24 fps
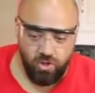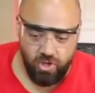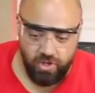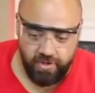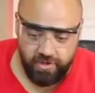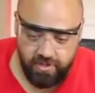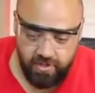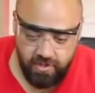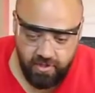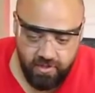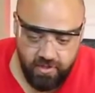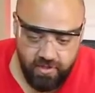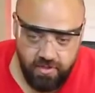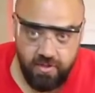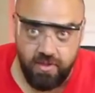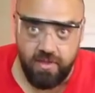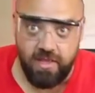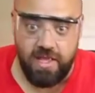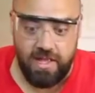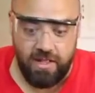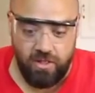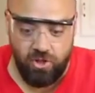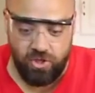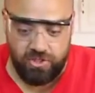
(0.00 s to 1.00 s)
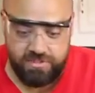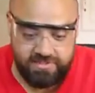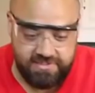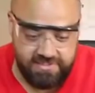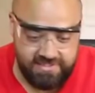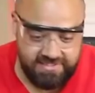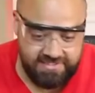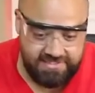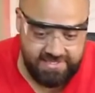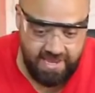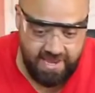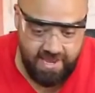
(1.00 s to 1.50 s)
Look. It looks the
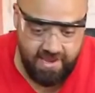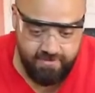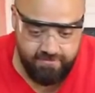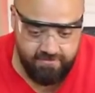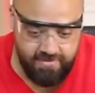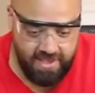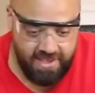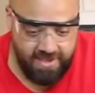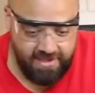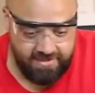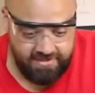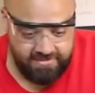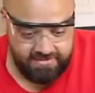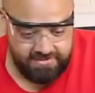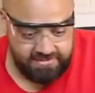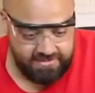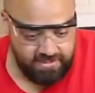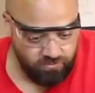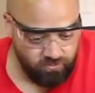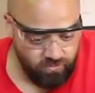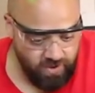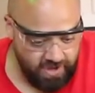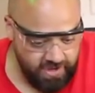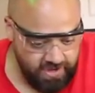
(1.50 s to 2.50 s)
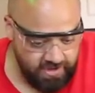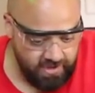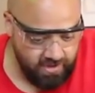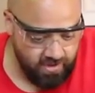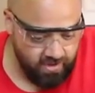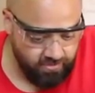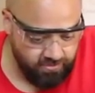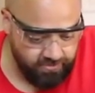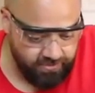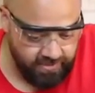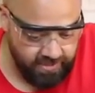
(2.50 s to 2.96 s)
same as the radio